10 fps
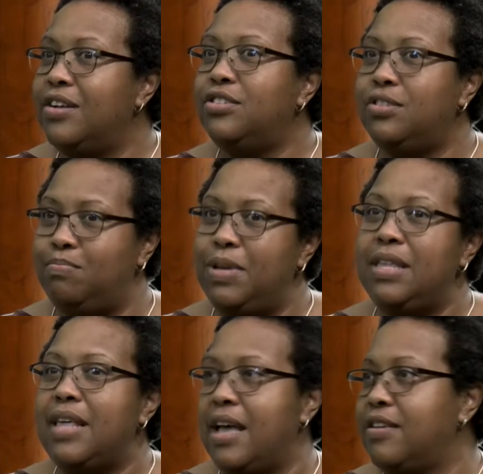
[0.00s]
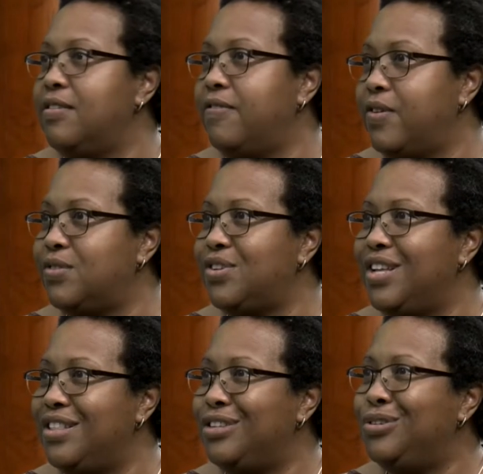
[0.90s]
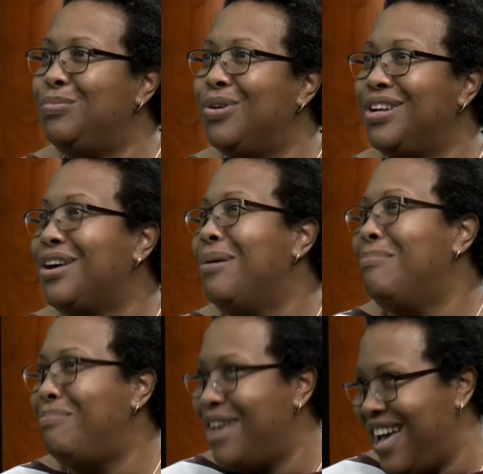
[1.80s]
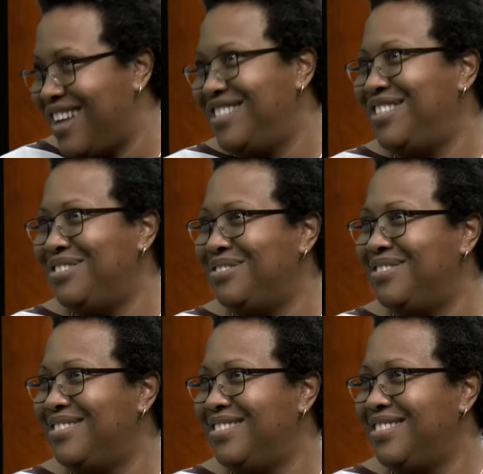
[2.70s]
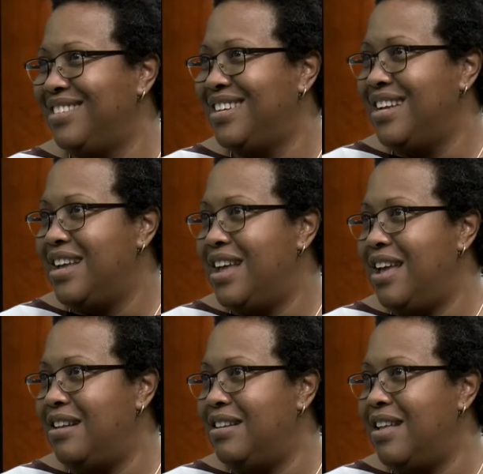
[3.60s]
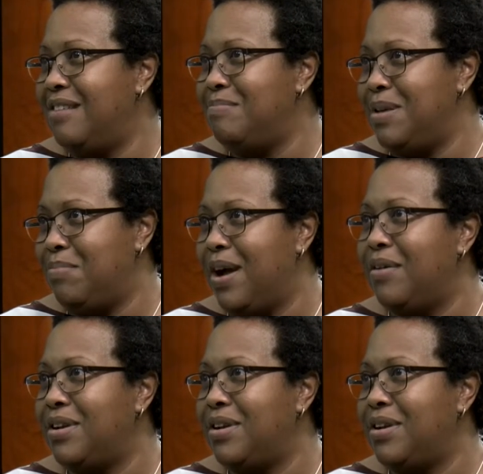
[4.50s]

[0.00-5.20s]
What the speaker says: to be that university that you want to come back to and be proud